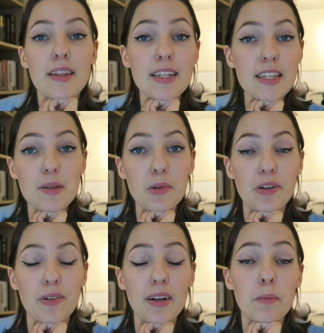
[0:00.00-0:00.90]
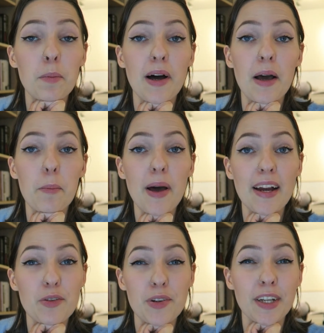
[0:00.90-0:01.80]
This is a book written by
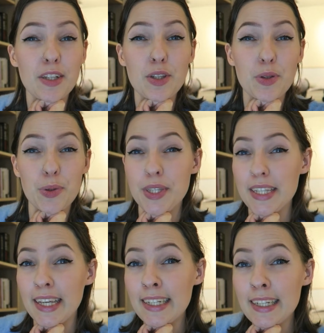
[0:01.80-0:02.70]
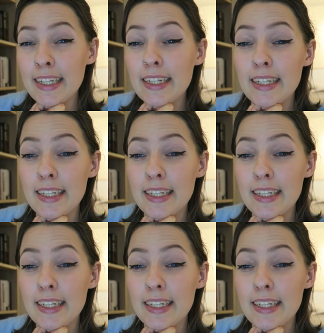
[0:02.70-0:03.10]
Patrick Süskind,